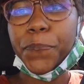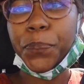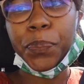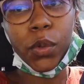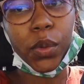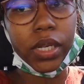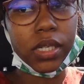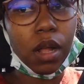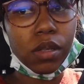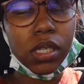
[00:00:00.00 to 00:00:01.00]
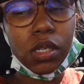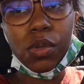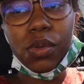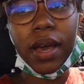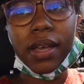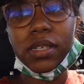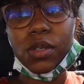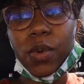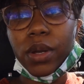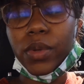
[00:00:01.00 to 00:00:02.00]
Anyways, I'll see you
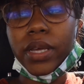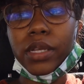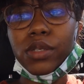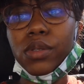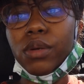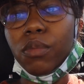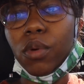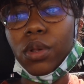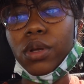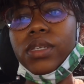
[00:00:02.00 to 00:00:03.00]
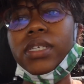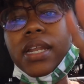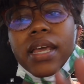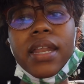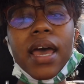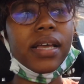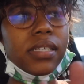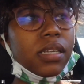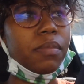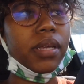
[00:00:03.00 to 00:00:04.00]
guys when we get to the mall because Lena I
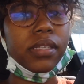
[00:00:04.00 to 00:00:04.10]
see